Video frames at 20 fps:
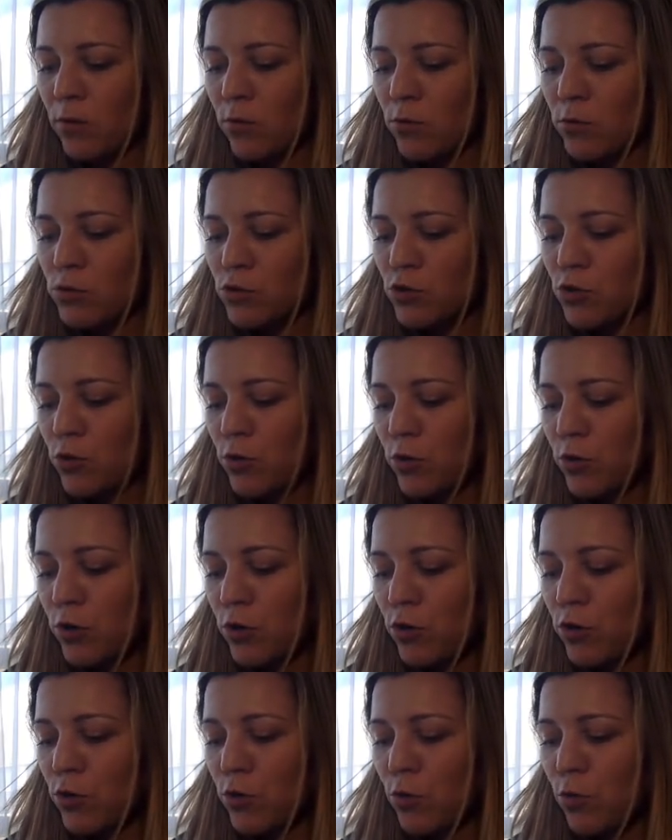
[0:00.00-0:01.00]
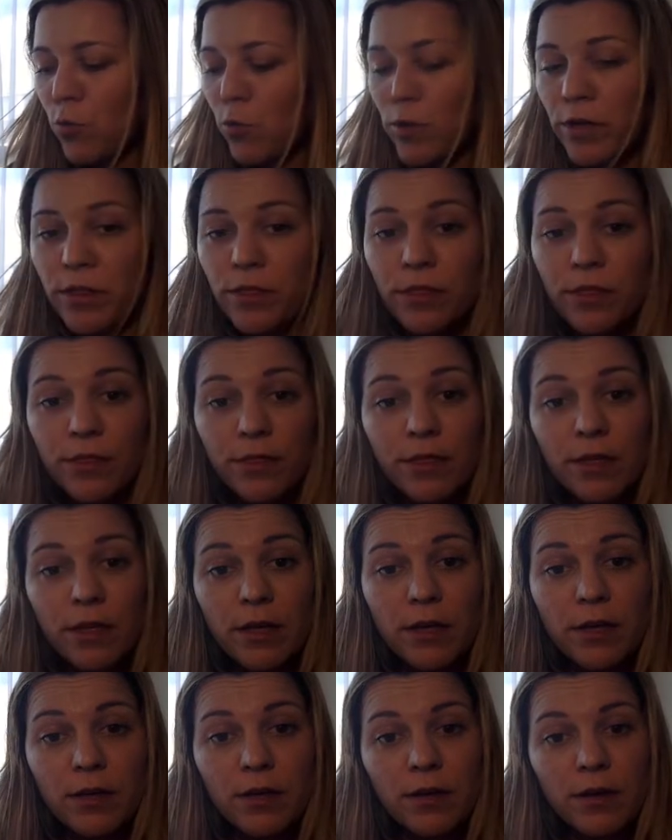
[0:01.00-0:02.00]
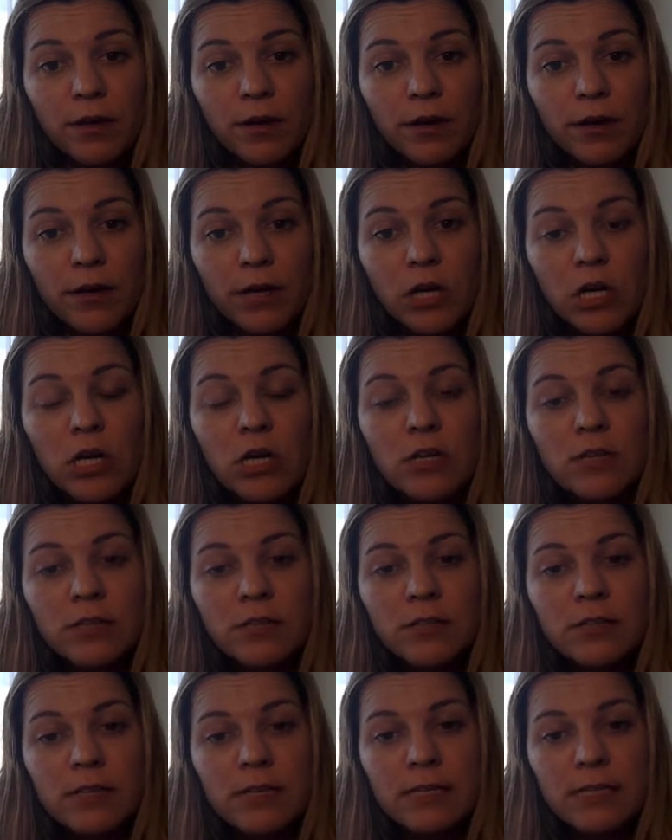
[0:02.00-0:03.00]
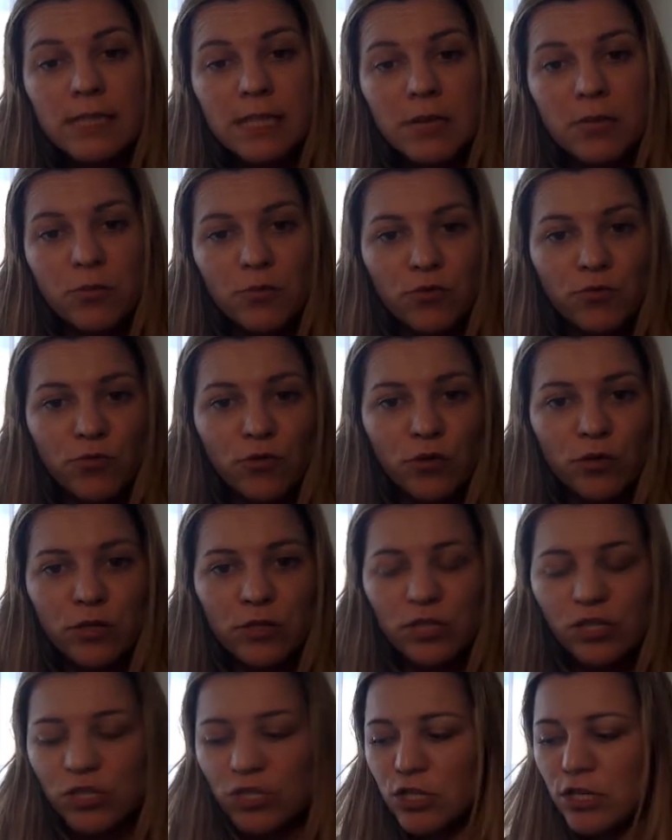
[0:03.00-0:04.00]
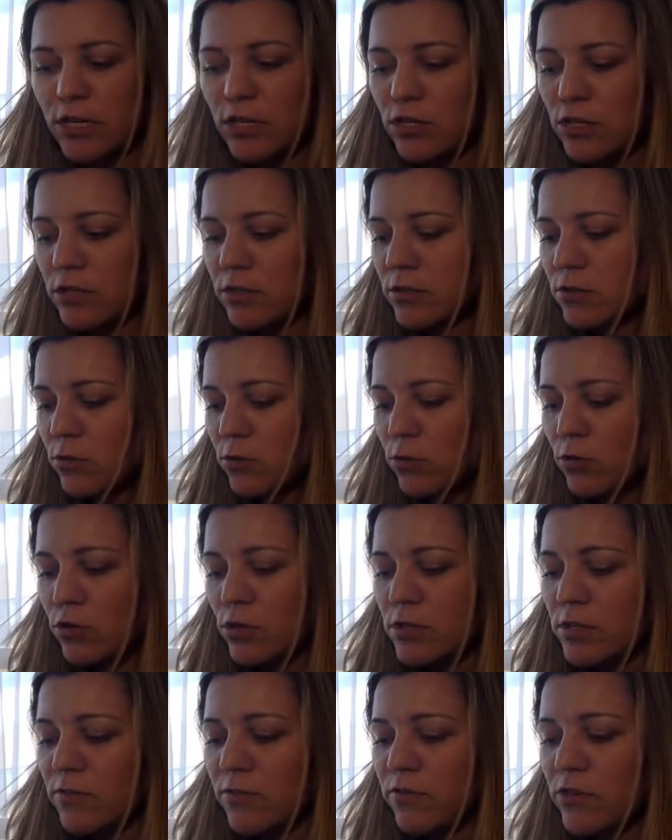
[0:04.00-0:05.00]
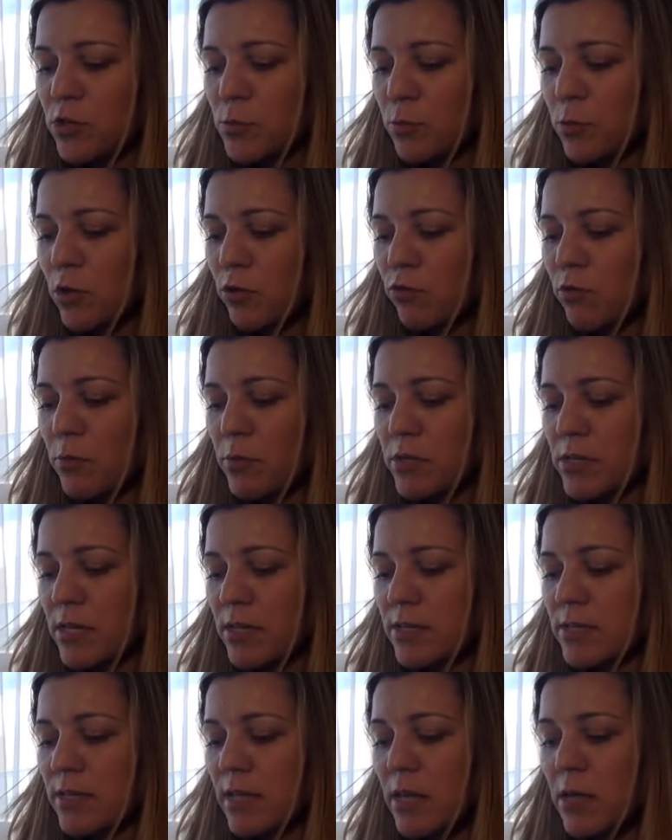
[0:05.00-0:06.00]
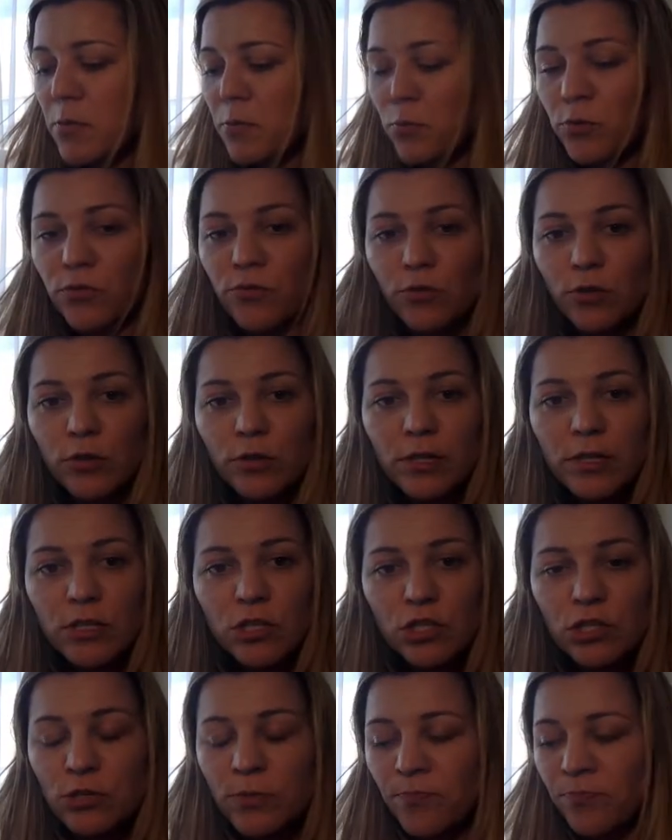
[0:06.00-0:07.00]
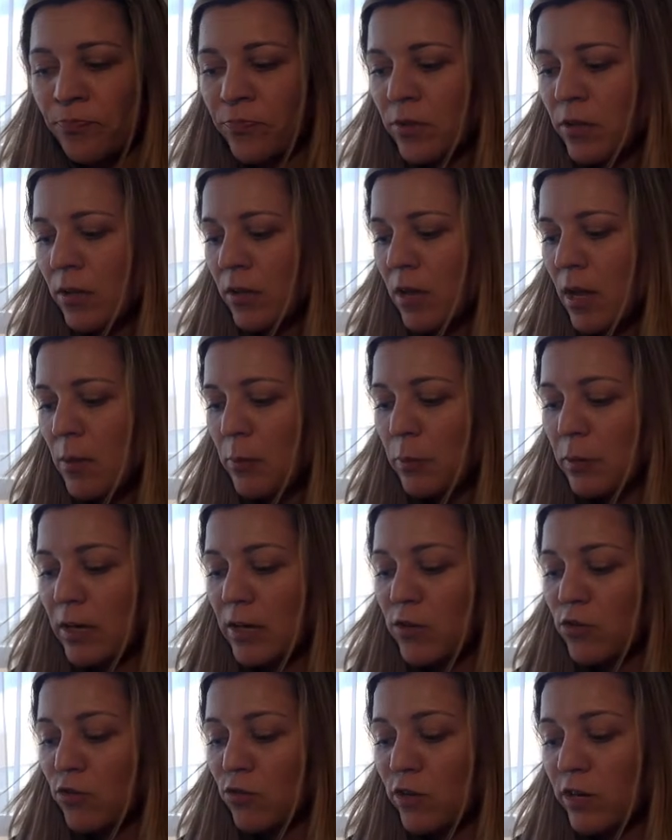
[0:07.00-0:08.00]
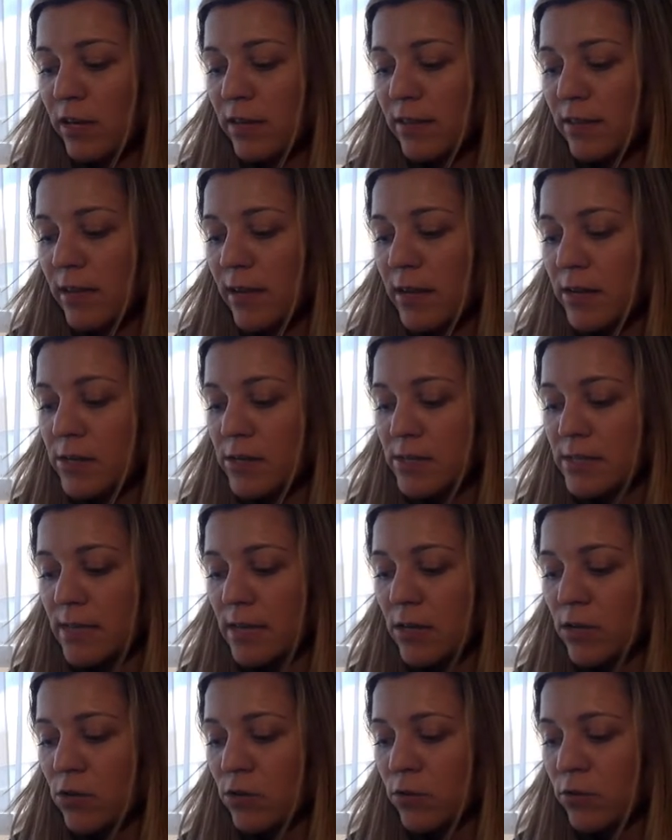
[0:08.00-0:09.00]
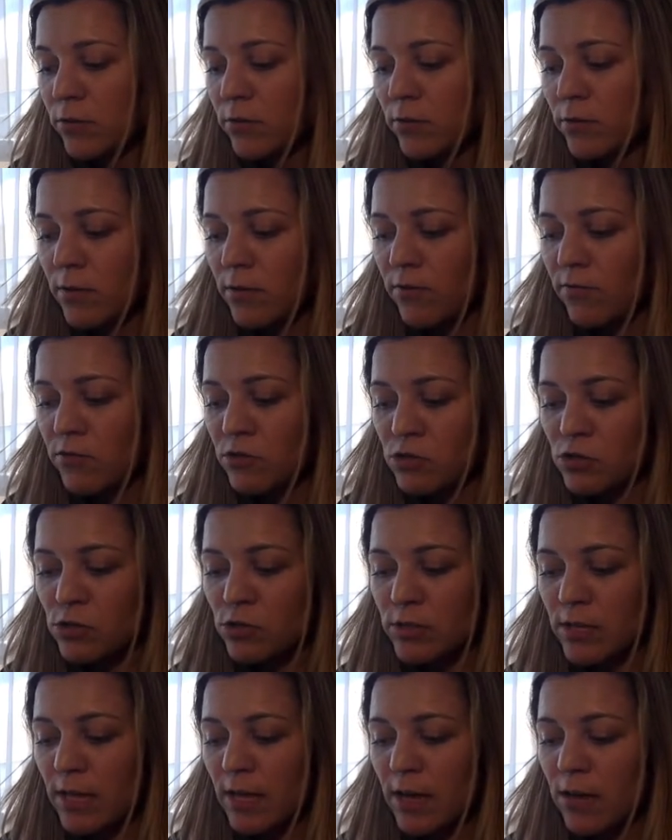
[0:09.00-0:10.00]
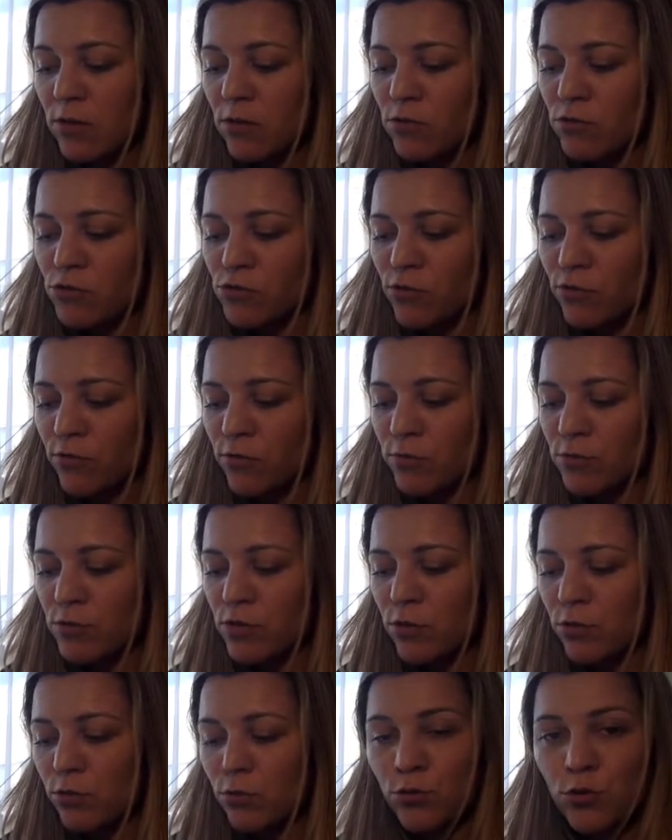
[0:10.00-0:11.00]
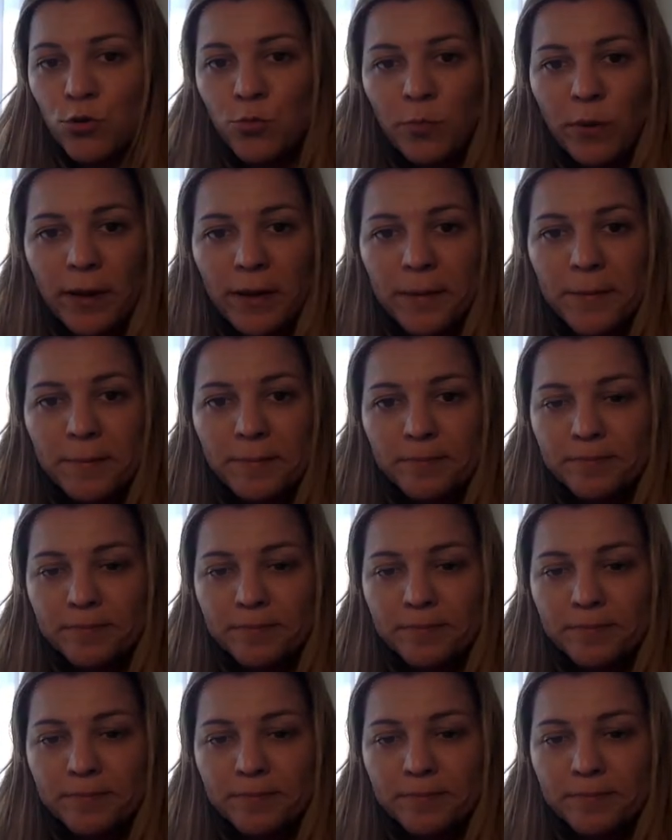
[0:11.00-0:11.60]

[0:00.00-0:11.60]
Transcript: what's going on with the uh, currents as the input voltage changes. So notice the first plot represents the input voltage applied over an entire cycle versus the angle, so from 0 to 2 pi.